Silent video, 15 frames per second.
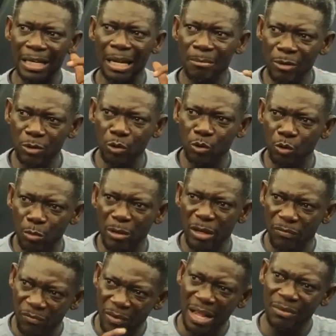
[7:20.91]
na me so so
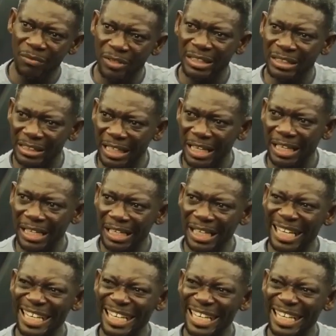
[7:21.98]
me fa adwen se